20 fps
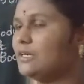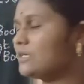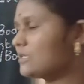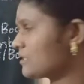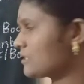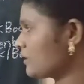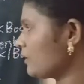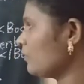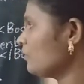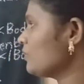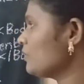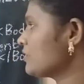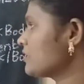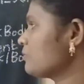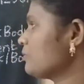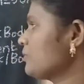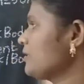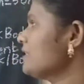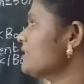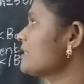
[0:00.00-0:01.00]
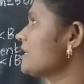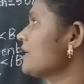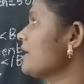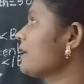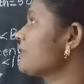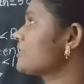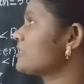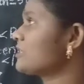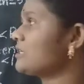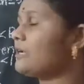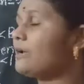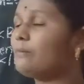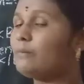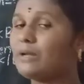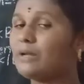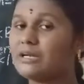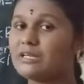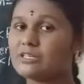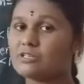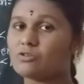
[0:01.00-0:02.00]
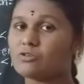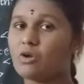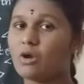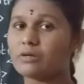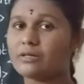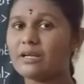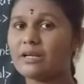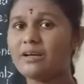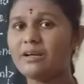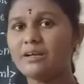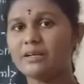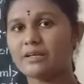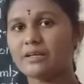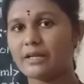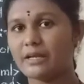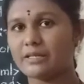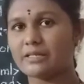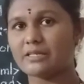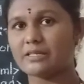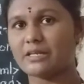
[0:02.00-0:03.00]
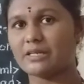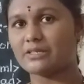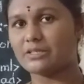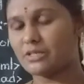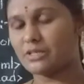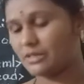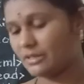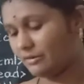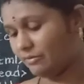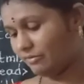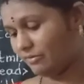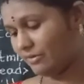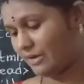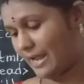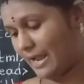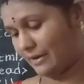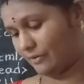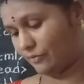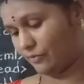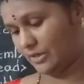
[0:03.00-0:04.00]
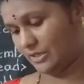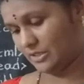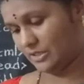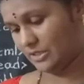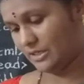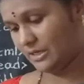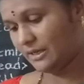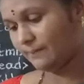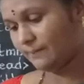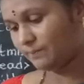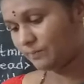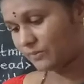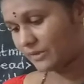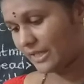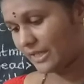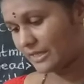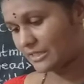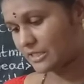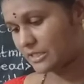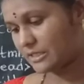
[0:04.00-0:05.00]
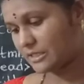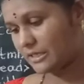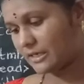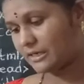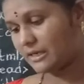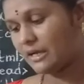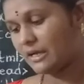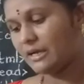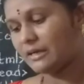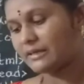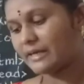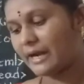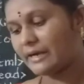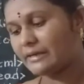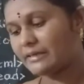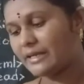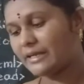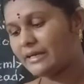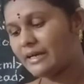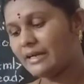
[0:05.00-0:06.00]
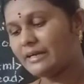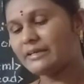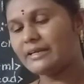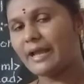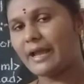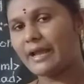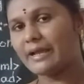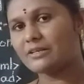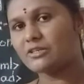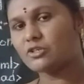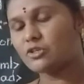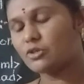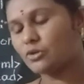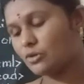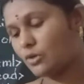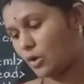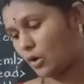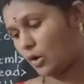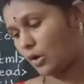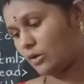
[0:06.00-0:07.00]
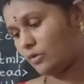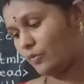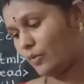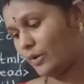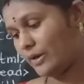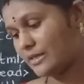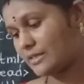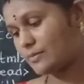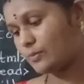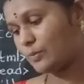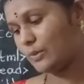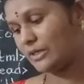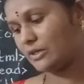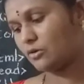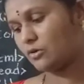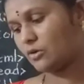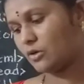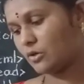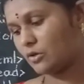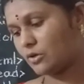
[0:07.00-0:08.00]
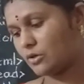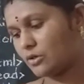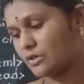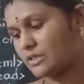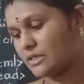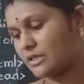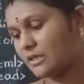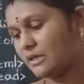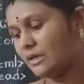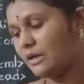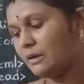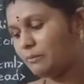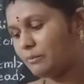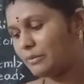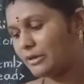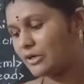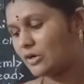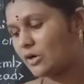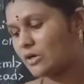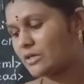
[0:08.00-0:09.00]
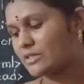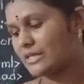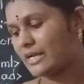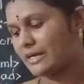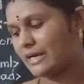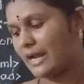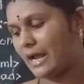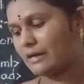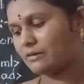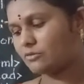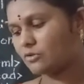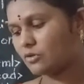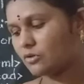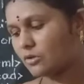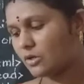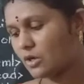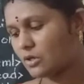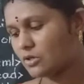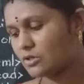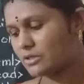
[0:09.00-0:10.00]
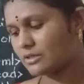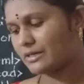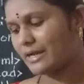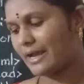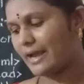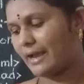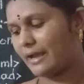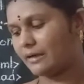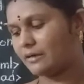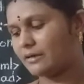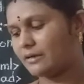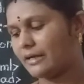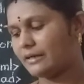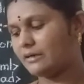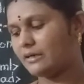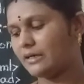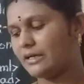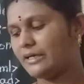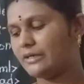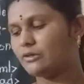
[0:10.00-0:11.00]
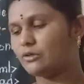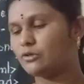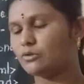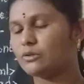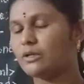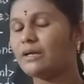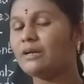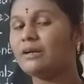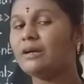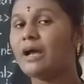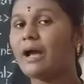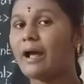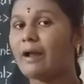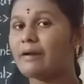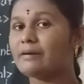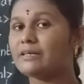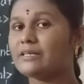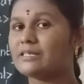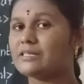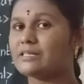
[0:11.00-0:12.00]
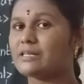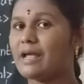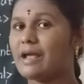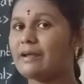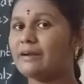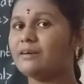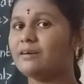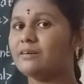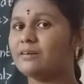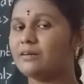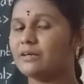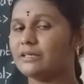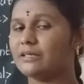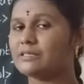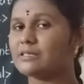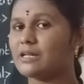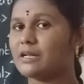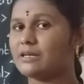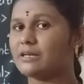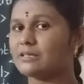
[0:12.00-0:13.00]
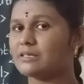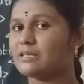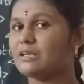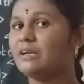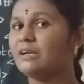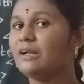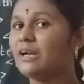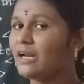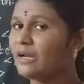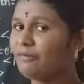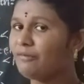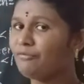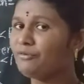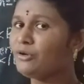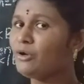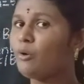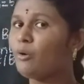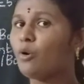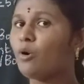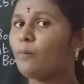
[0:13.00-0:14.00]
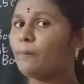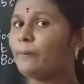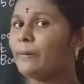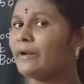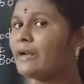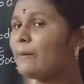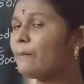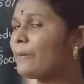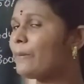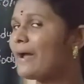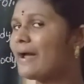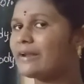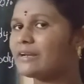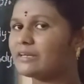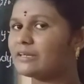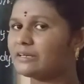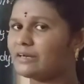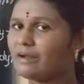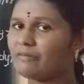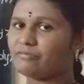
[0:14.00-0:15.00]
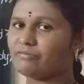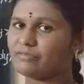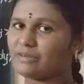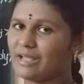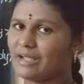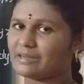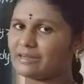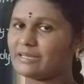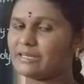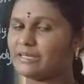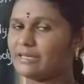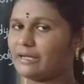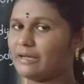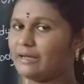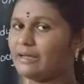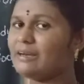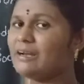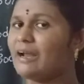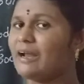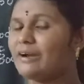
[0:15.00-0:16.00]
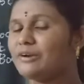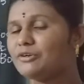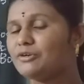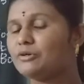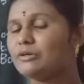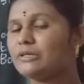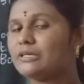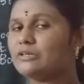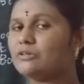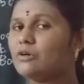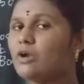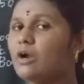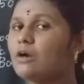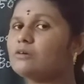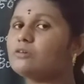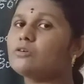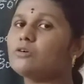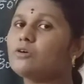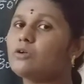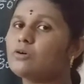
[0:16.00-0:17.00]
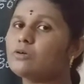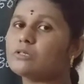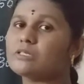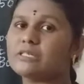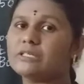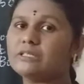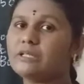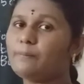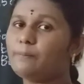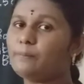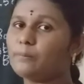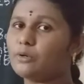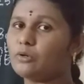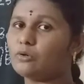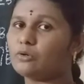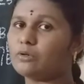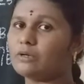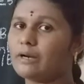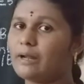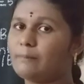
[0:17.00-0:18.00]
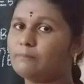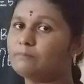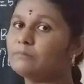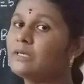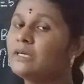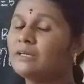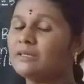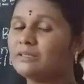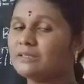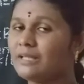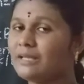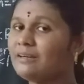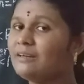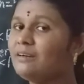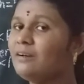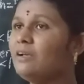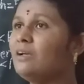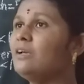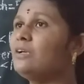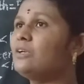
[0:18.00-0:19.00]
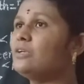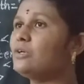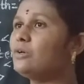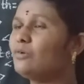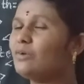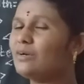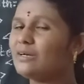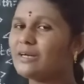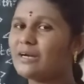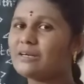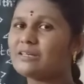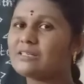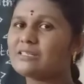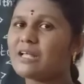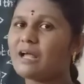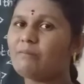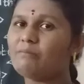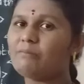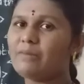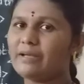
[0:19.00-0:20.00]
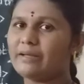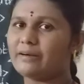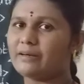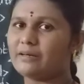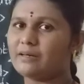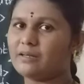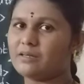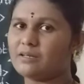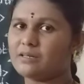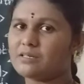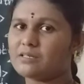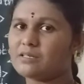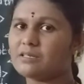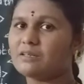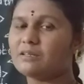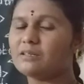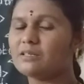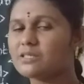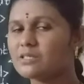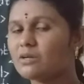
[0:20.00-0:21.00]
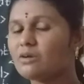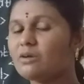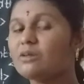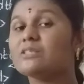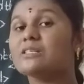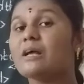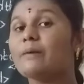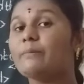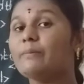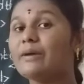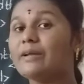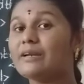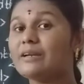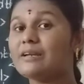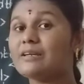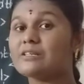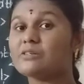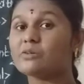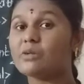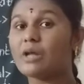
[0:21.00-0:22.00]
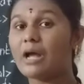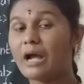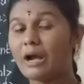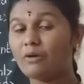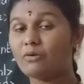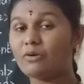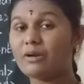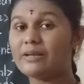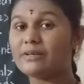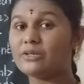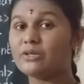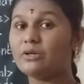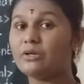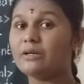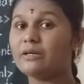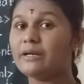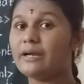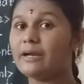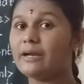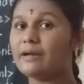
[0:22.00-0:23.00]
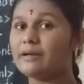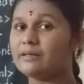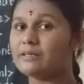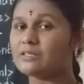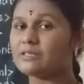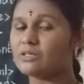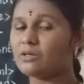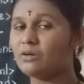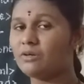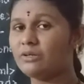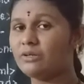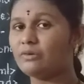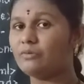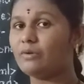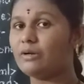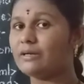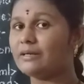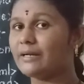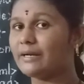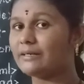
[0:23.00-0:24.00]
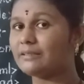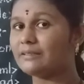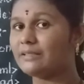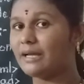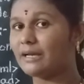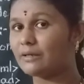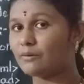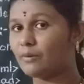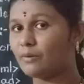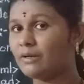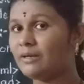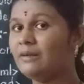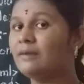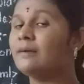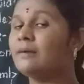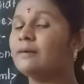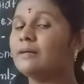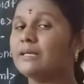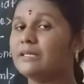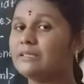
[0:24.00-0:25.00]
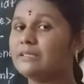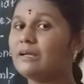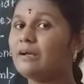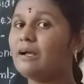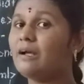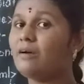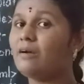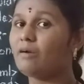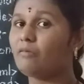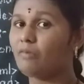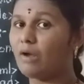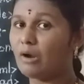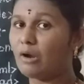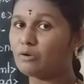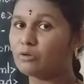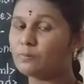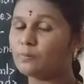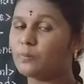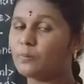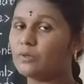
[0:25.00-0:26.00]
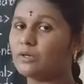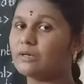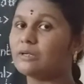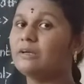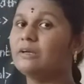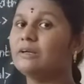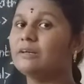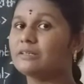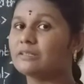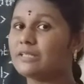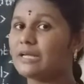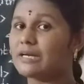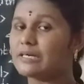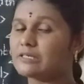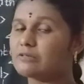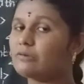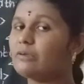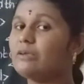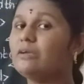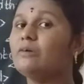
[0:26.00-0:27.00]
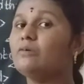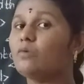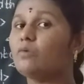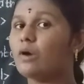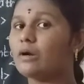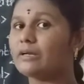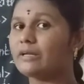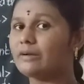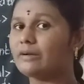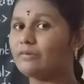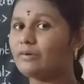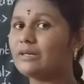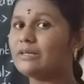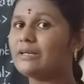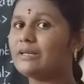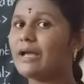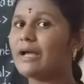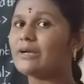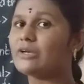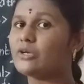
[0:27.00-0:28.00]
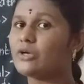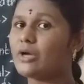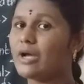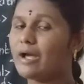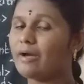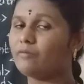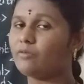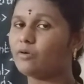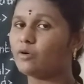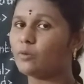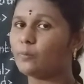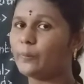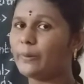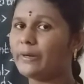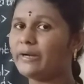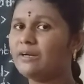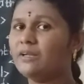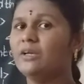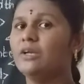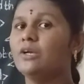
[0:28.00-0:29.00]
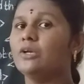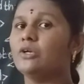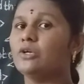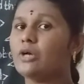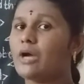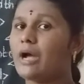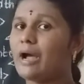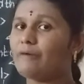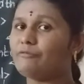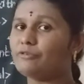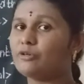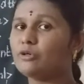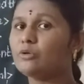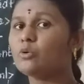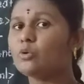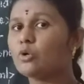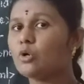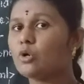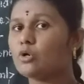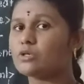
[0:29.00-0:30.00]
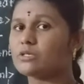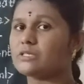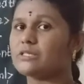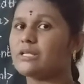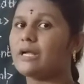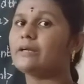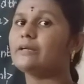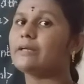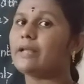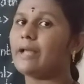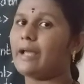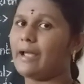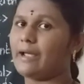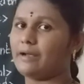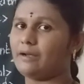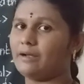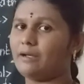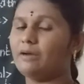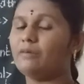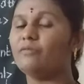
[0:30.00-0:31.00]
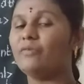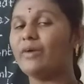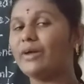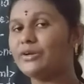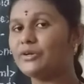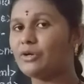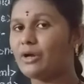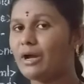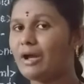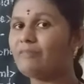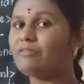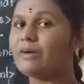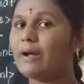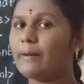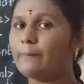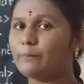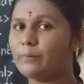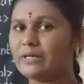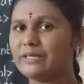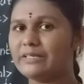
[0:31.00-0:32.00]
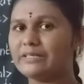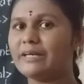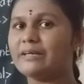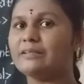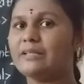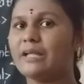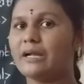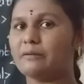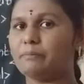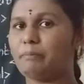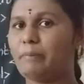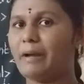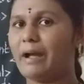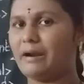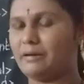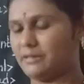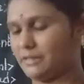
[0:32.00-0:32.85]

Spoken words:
So which means HTML is not a case sensitive language. Next thing, container tags should always be closed because an unclosed tag can lead to the undesired results. If you open a paragraph tag here and you did not close in the program, then you will get some errors. So some errors, how like you will get? So you will get that one in the output. That's why whatever tag you have opened, you have to close that tag when you have completed that part.